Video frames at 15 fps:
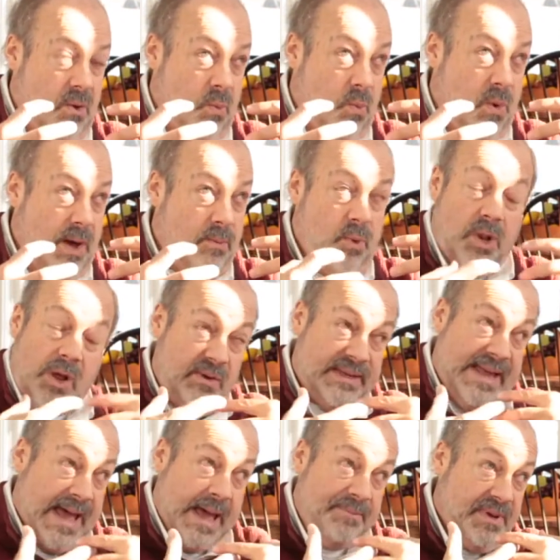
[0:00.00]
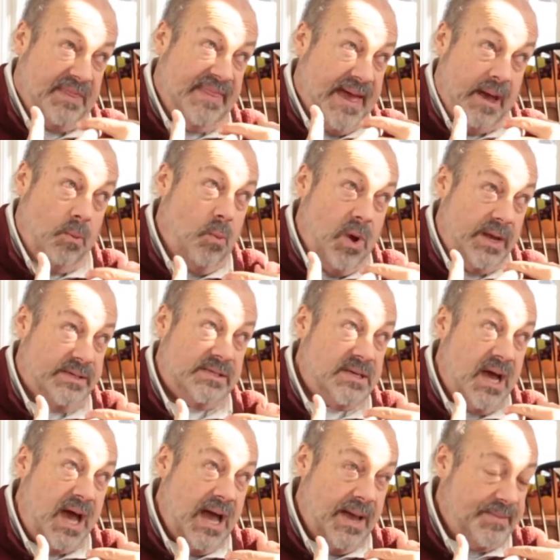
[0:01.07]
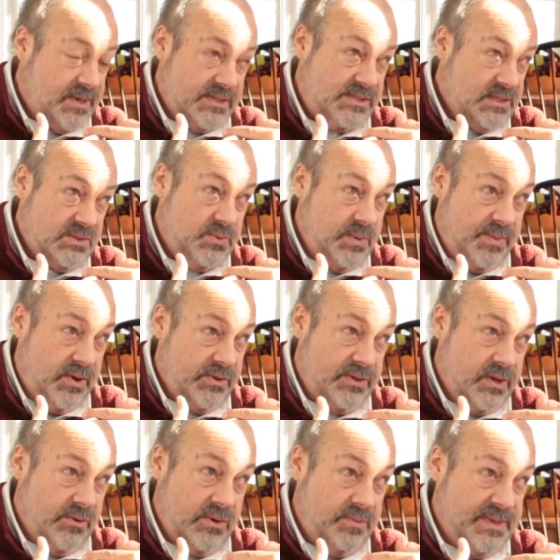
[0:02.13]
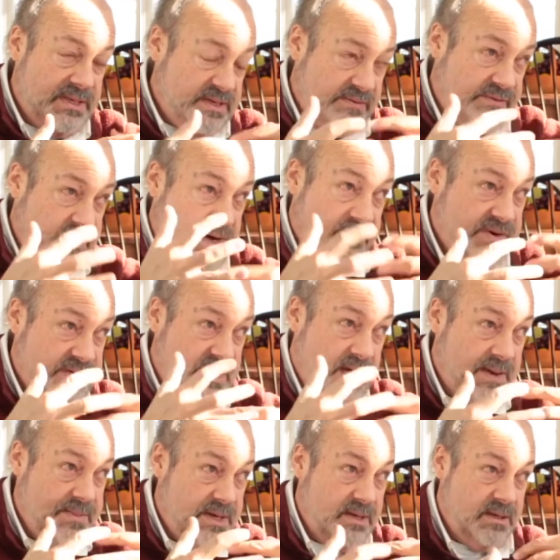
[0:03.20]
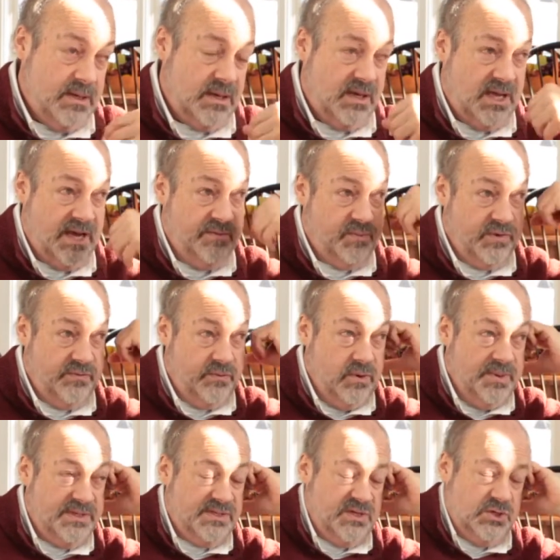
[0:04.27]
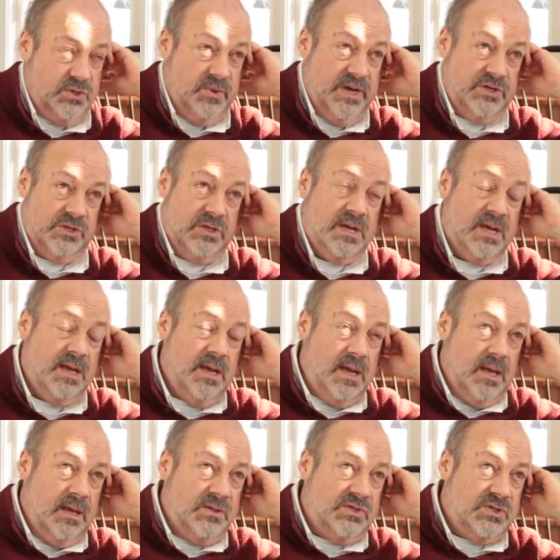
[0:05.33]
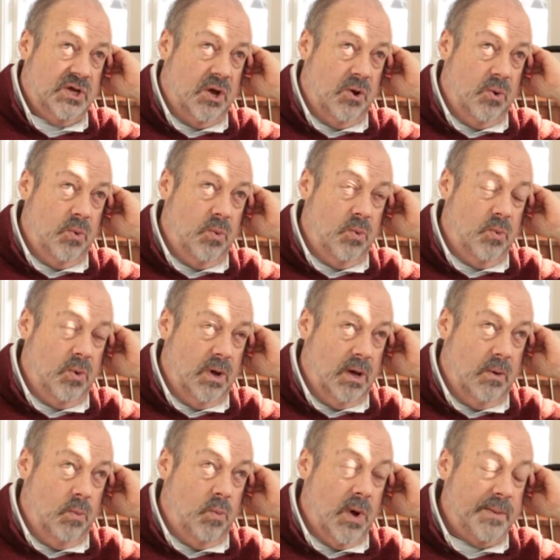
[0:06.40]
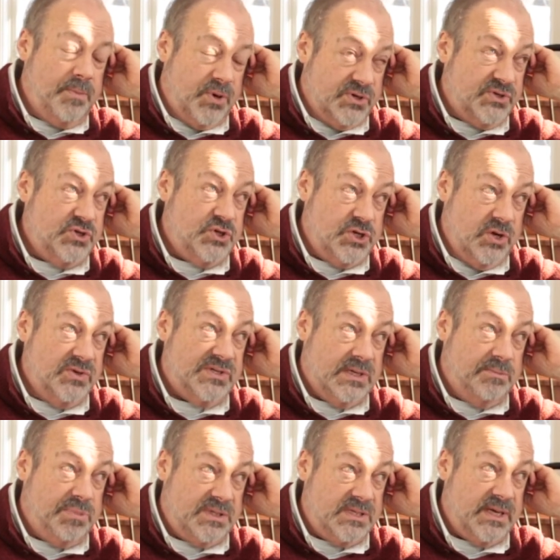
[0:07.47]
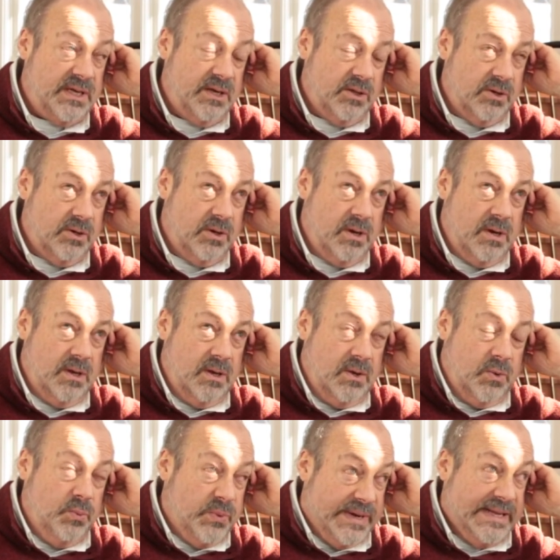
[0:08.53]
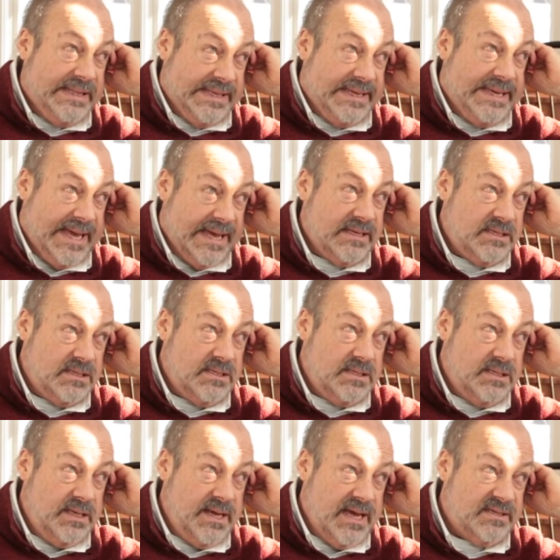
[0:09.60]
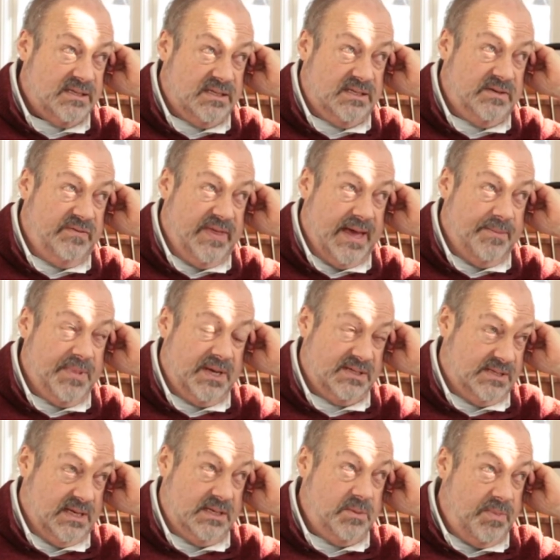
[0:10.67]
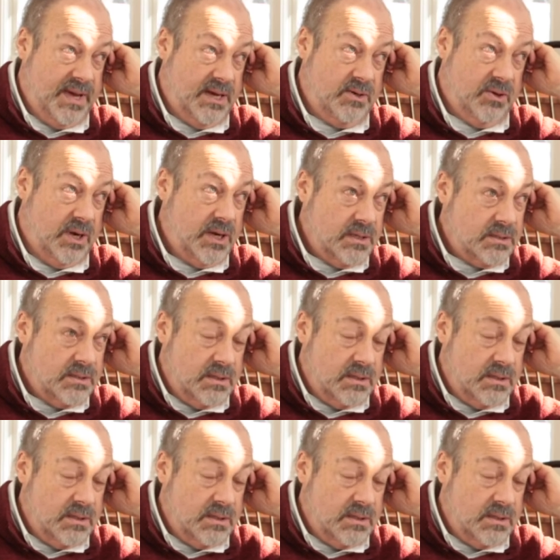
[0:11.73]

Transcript: what will only happen that one time, because as we both know, it'll be different every time in a live performance situation. So one-person shows in particular really get to the essence of that because they depend on it.